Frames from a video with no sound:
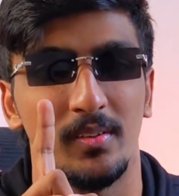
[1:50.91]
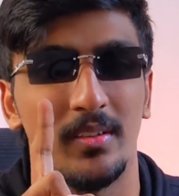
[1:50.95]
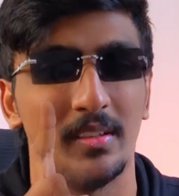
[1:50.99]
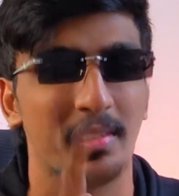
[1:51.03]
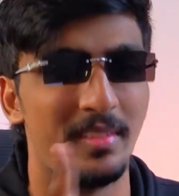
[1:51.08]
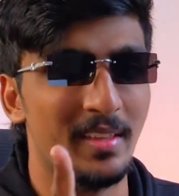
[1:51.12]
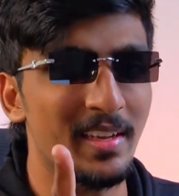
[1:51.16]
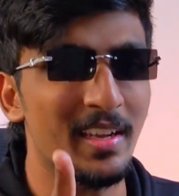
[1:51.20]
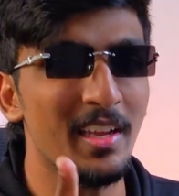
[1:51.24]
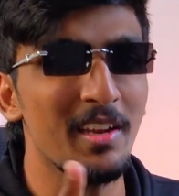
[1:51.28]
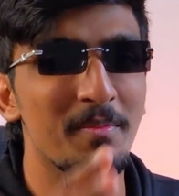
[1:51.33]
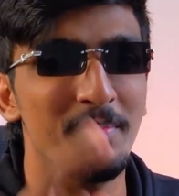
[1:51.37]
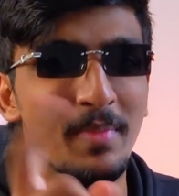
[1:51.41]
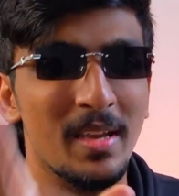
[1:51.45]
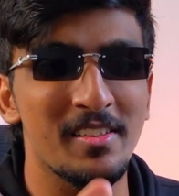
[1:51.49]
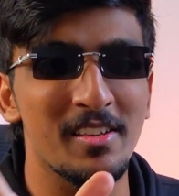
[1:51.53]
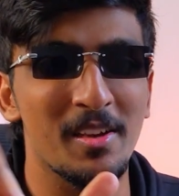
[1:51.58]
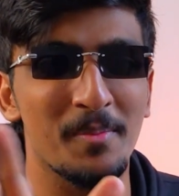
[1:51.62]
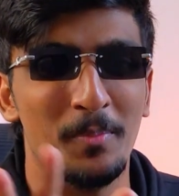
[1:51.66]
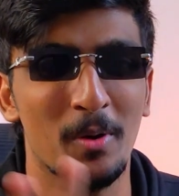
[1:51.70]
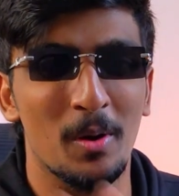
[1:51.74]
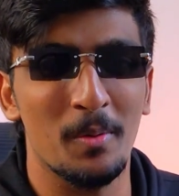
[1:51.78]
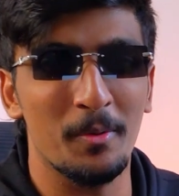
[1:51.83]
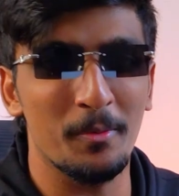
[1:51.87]
The second
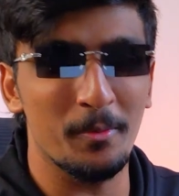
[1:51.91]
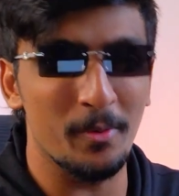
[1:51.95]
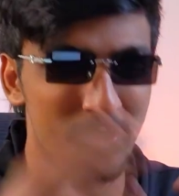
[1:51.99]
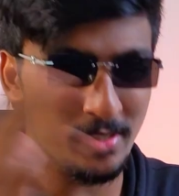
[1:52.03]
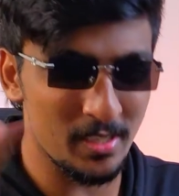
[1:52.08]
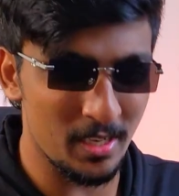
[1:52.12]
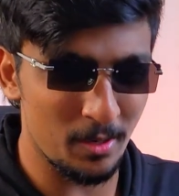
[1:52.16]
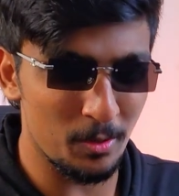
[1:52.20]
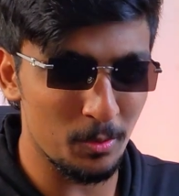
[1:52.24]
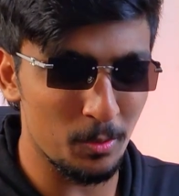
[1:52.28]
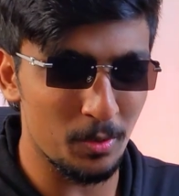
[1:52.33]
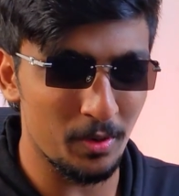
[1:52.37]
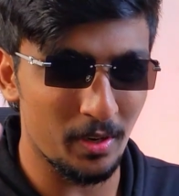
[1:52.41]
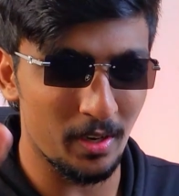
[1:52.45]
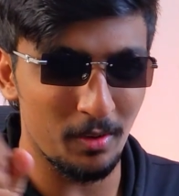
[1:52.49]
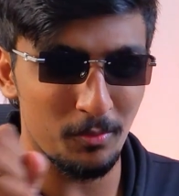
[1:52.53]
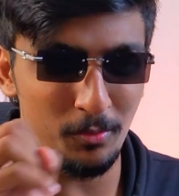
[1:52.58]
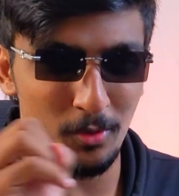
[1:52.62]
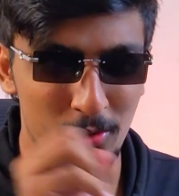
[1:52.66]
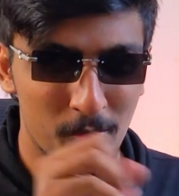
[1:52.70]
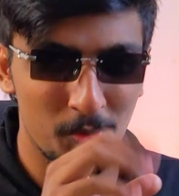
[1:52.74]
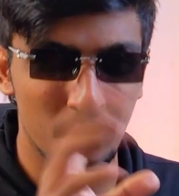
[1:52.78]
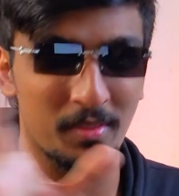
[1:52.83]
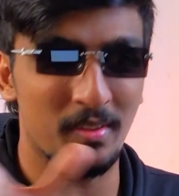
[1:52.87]
major problem which I
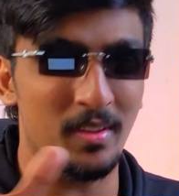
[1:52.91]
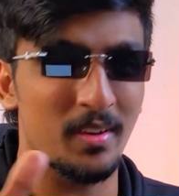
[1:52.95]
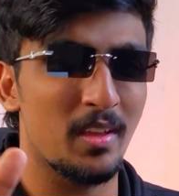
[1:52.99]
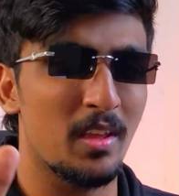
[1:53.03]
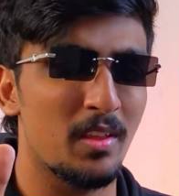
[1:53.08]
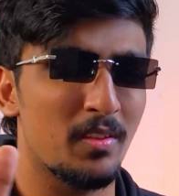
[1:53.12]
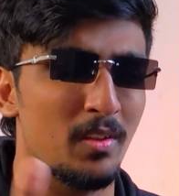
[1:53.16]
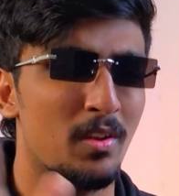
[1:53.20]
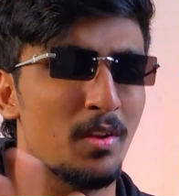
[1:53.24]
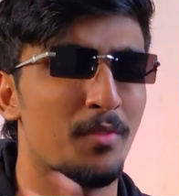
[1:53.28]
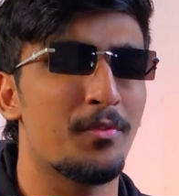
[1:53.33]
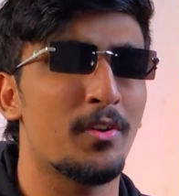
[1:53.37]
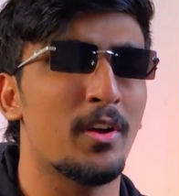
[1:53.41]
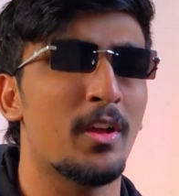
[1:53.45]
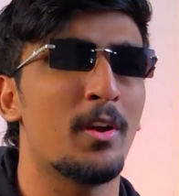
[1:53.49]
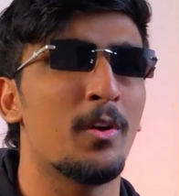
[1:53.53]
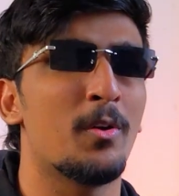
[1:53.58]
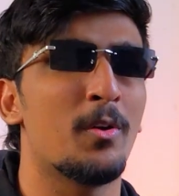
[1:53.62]
noted, which was the reason of